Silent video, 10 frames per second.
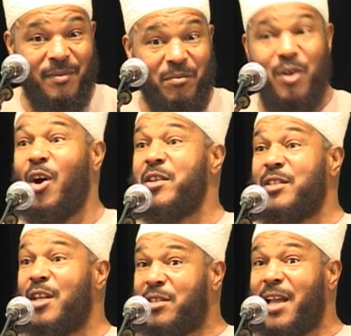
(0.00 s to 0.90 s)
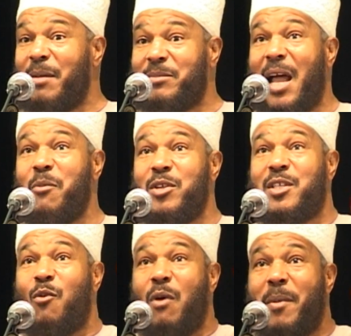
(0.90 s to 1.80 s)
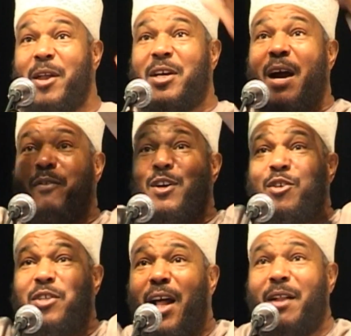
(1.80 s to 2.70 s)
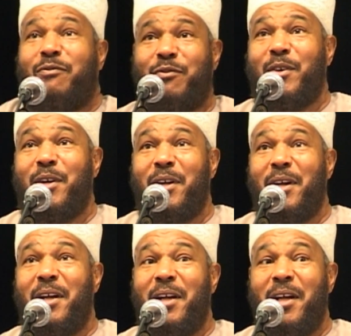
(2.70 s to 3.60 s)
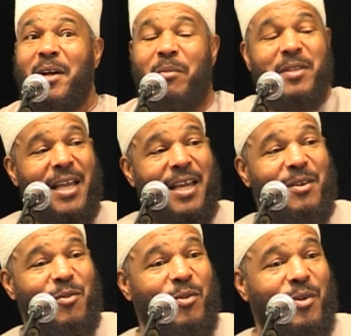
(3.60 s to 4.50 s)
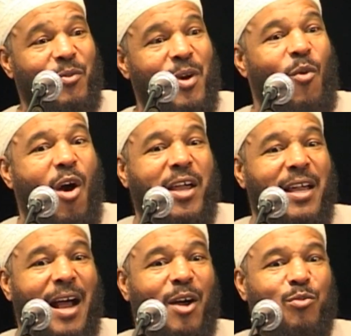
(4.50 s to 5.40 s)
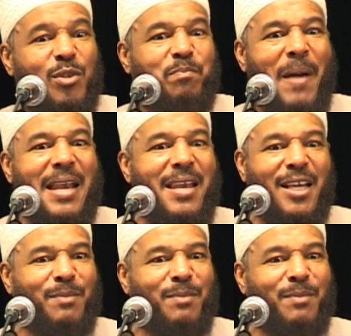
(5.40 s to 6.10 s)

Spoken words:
Because at the same time we say, women, cover yourself. But then we're walking out with spandex